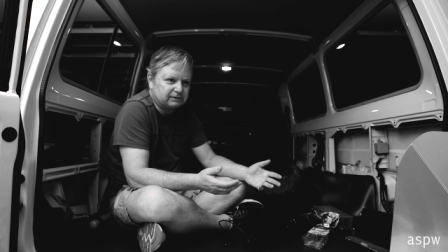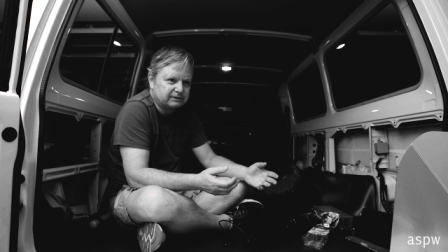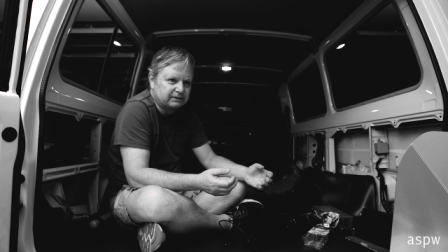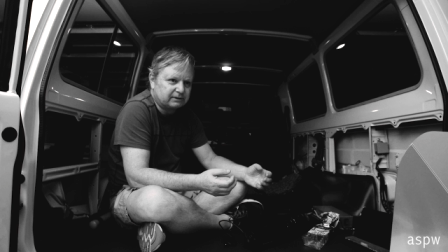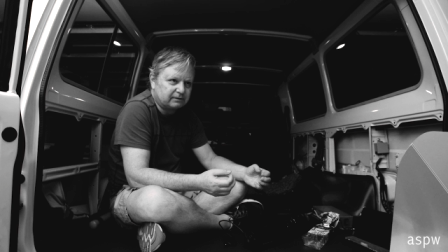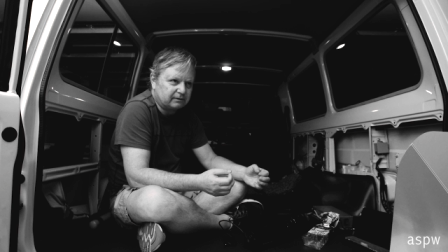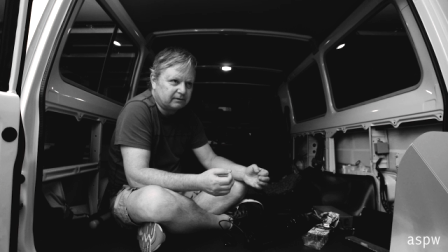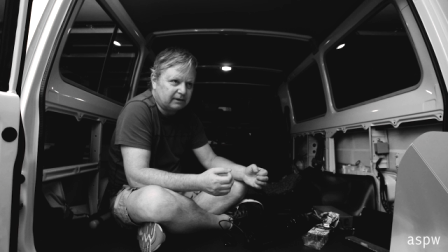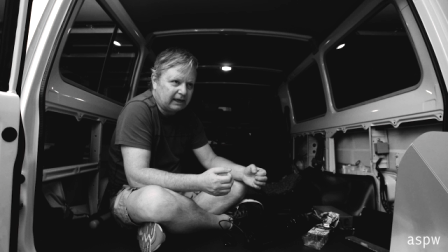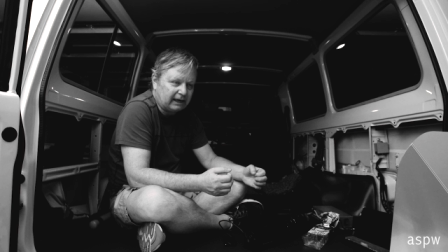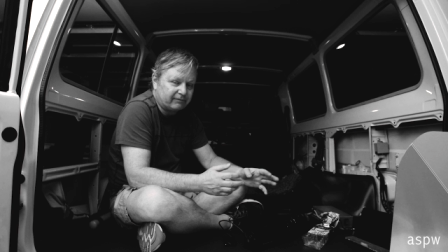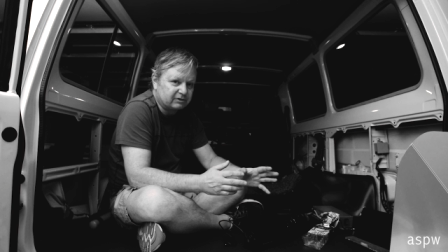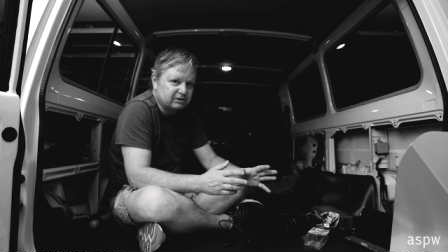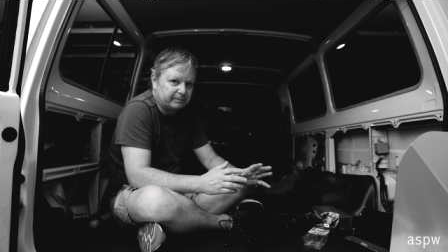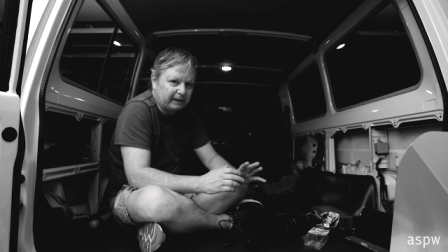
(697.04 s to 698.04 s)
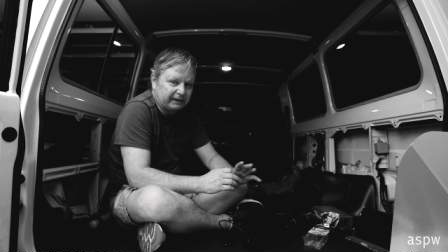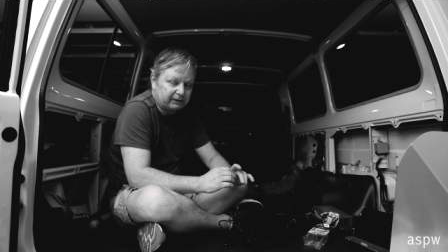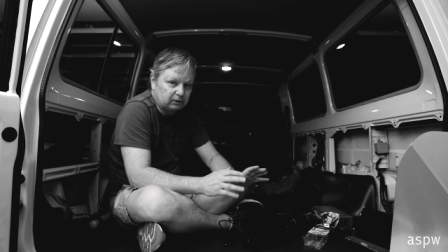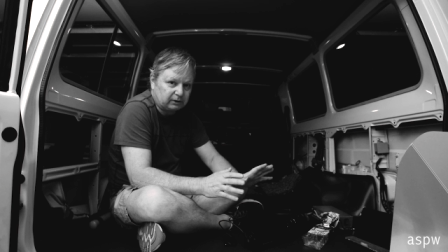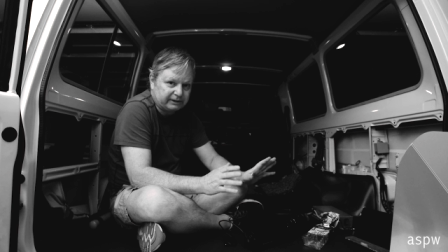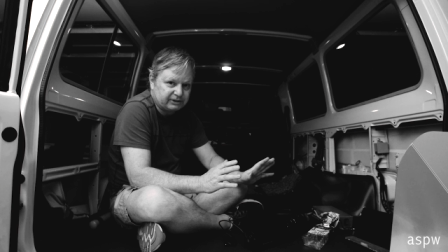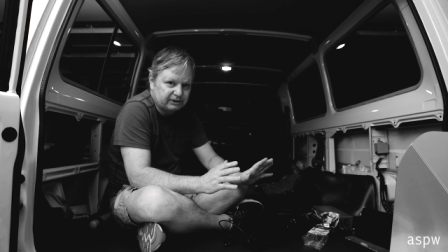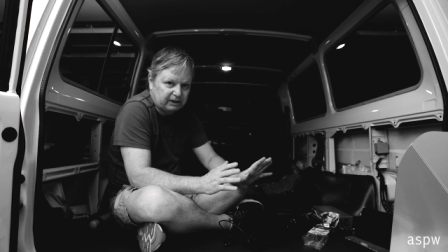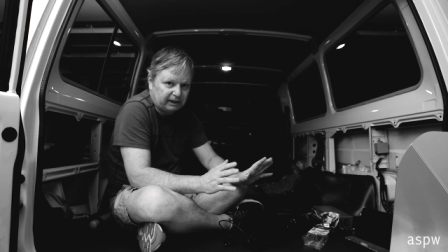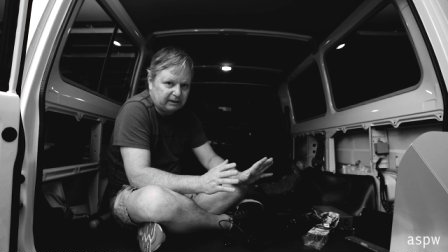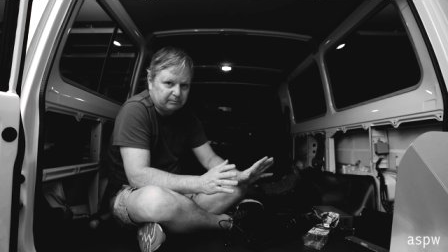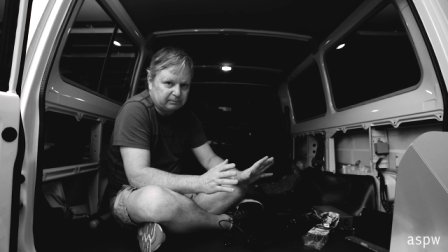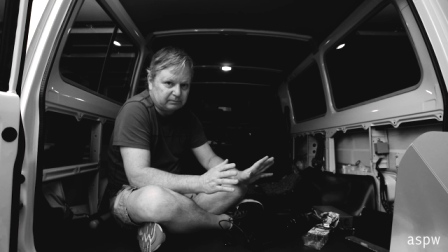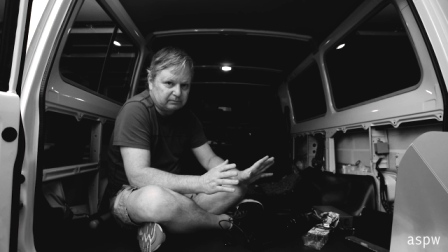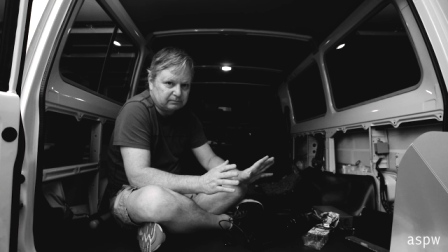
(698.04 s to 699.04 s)
just have a sabbatical
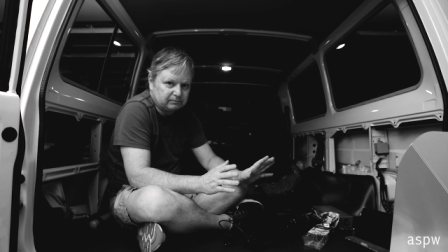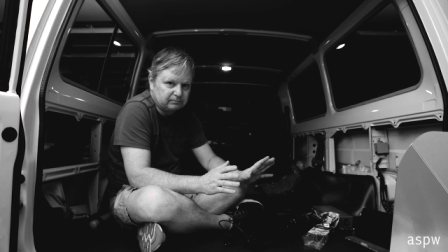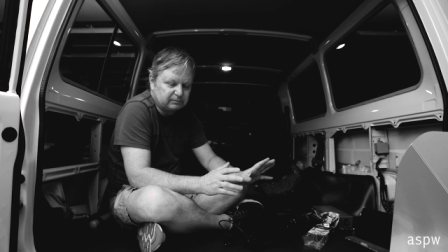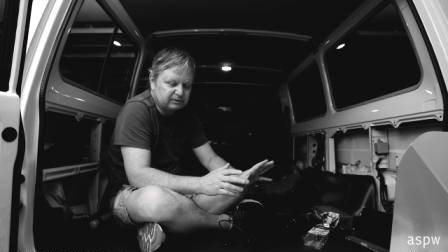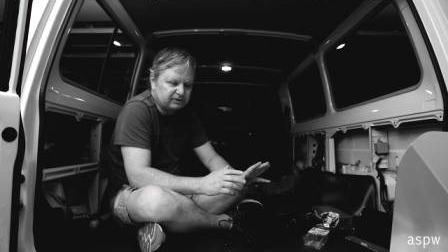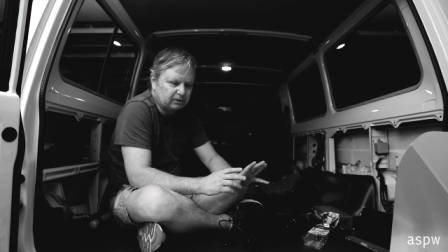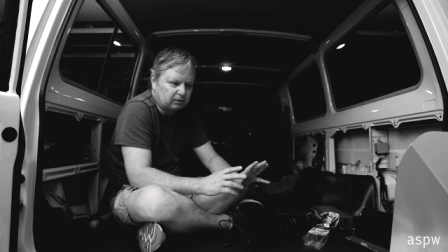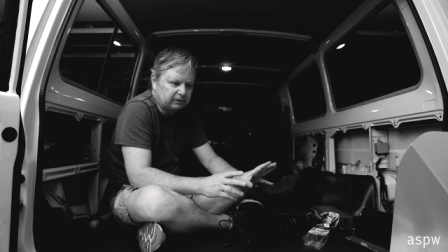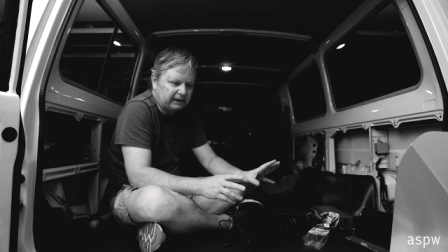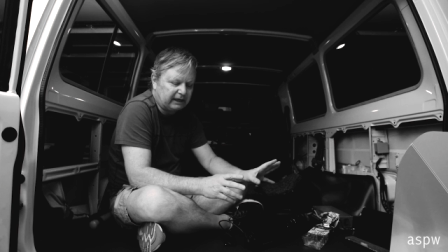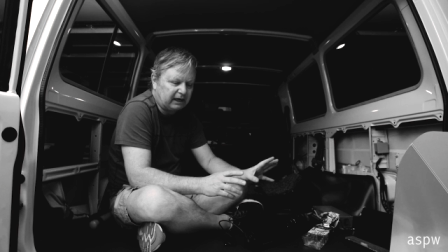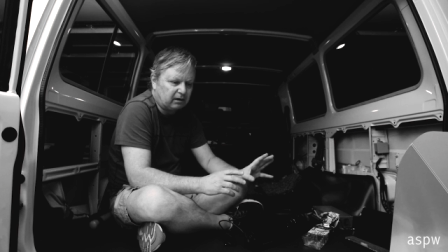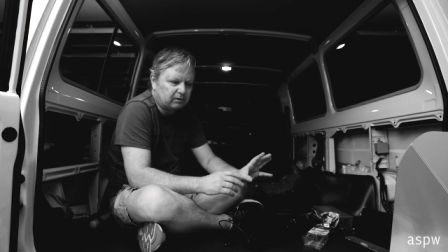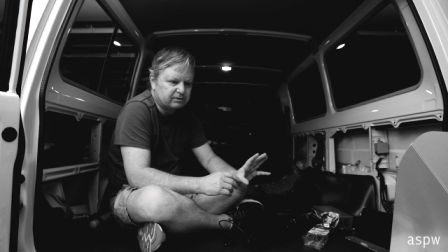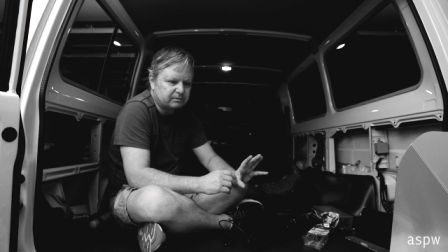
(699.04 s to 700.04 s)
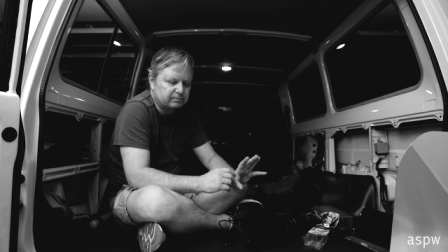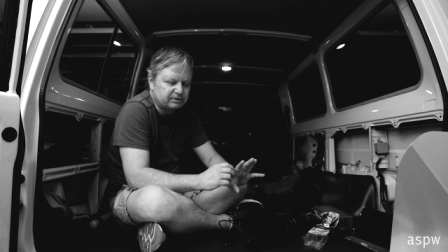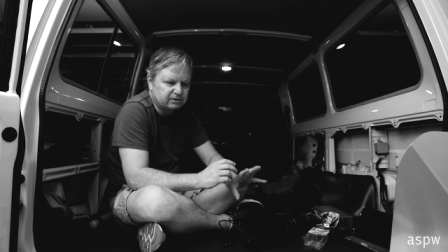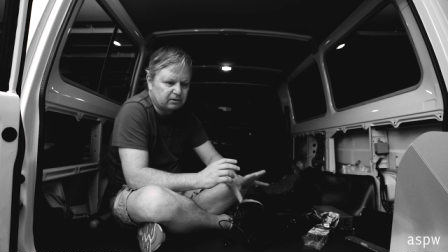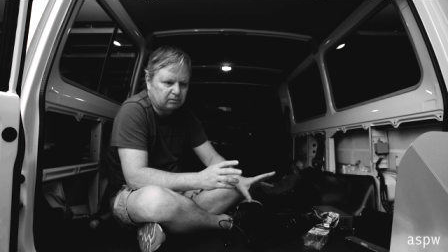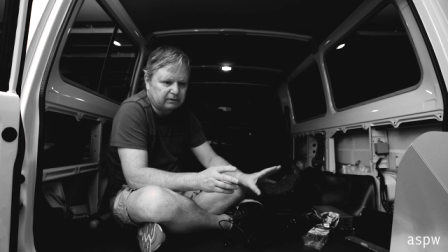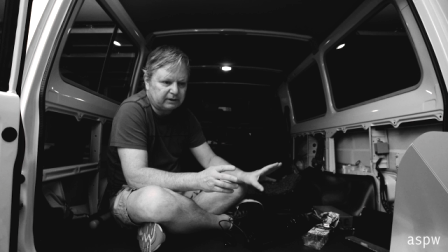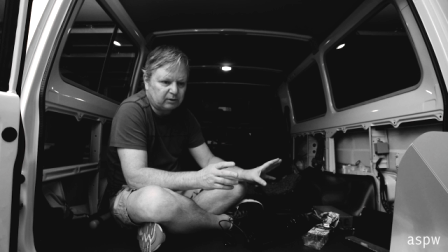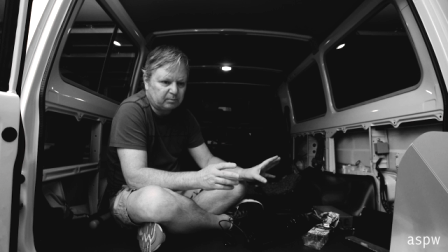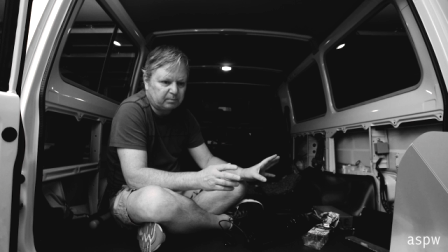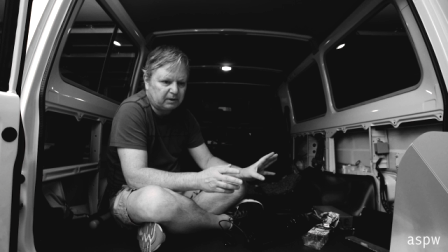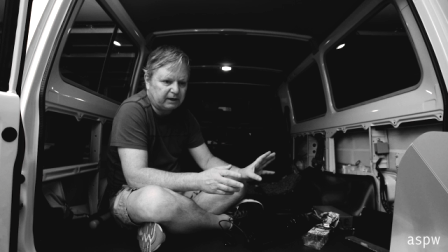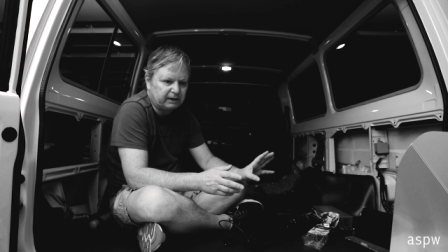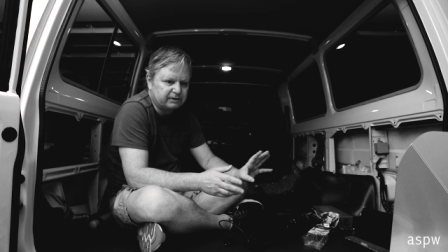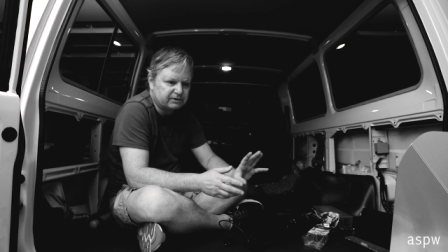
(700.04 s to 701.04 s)
escape. We sold a house, We sold
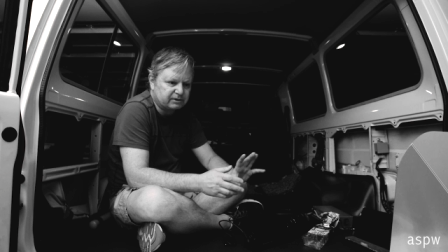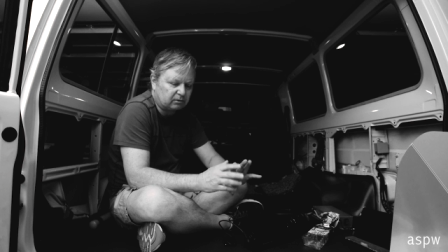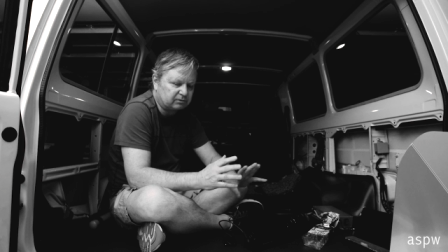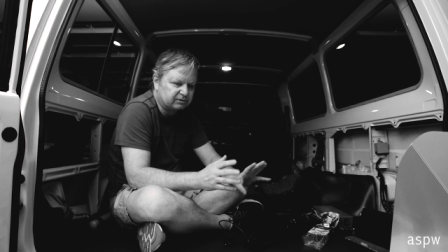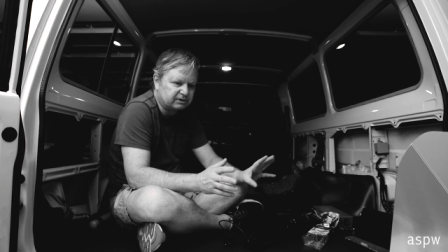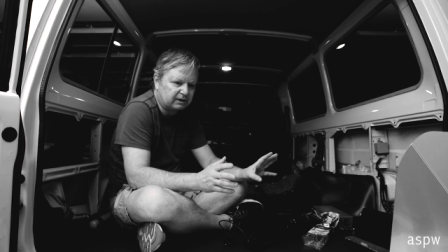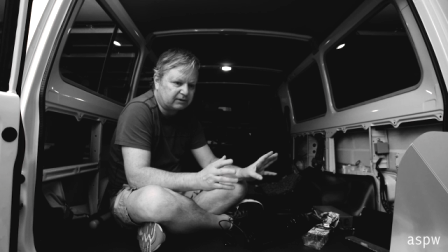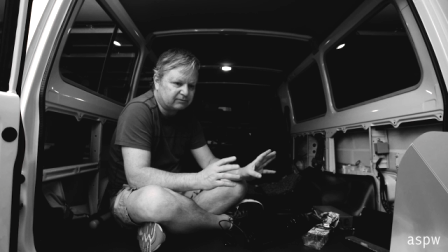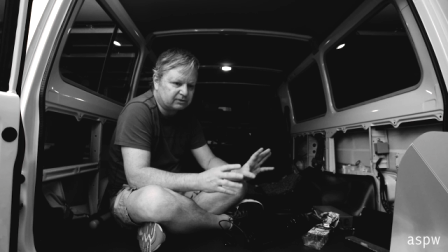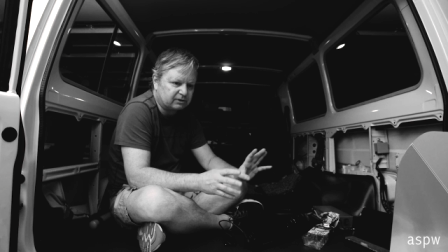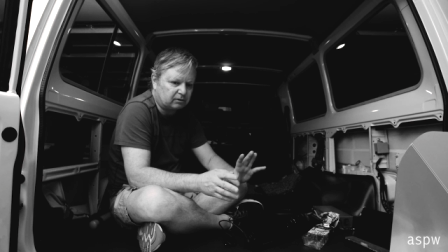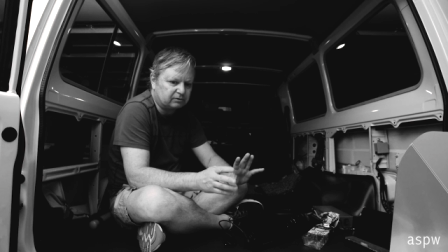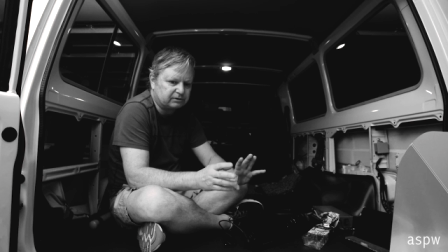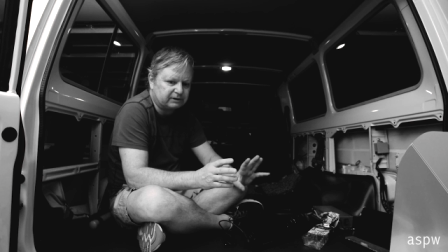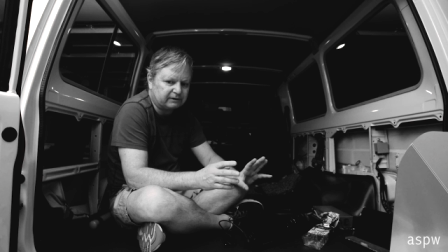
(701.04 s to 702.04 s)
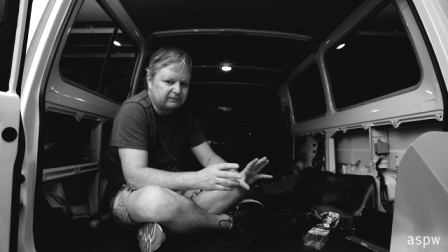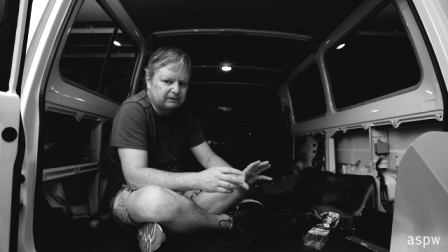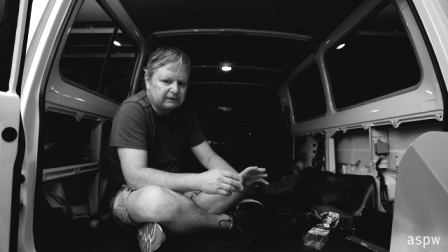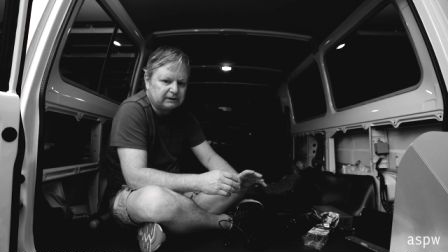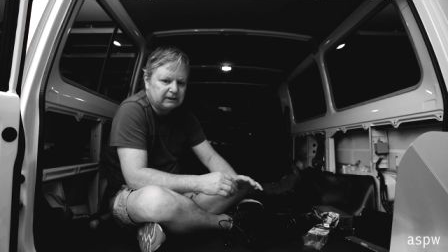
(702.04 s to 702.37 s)
aeroplanes, sold stuff, stole stuff.